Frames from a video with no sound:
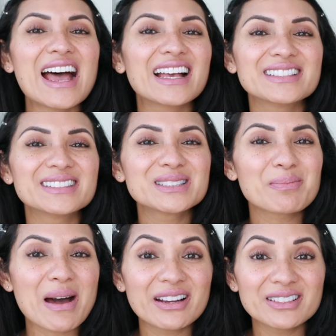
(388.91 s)
has
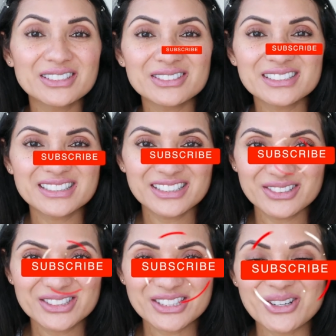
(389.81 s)
inspired you to do
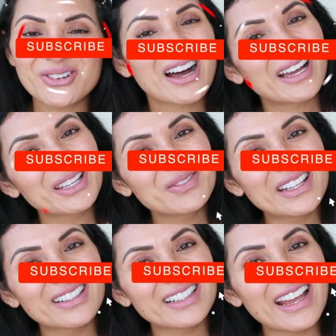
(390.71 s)
so. I am
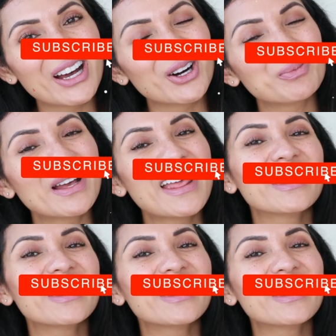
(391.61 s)
here to help.